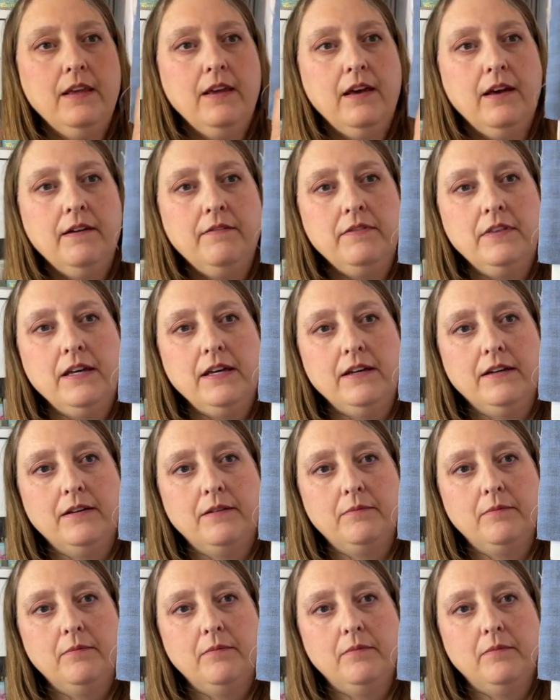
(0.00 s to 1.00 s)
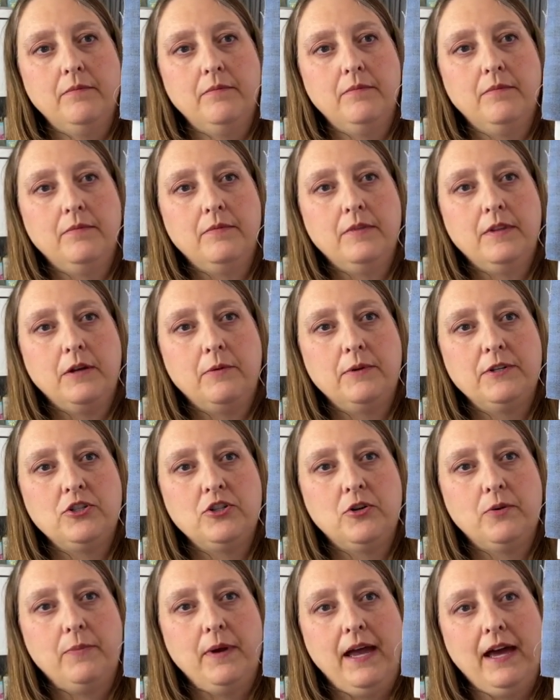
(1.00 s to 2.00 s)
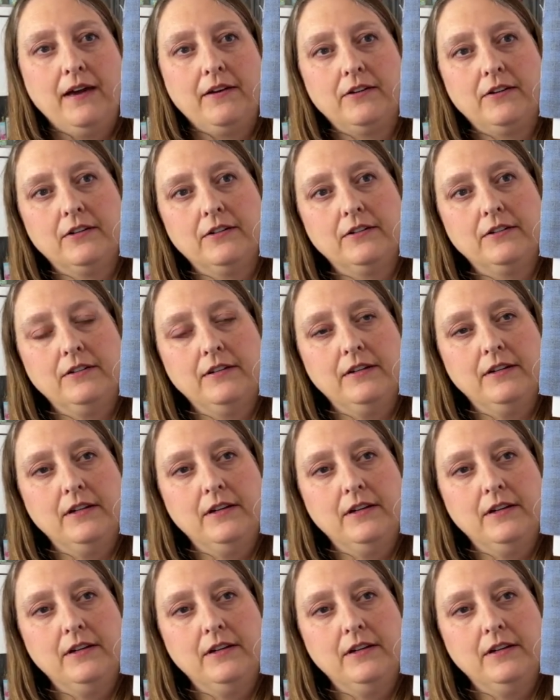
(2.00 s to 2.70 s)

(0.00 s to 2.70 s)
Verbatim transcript: of the original pattern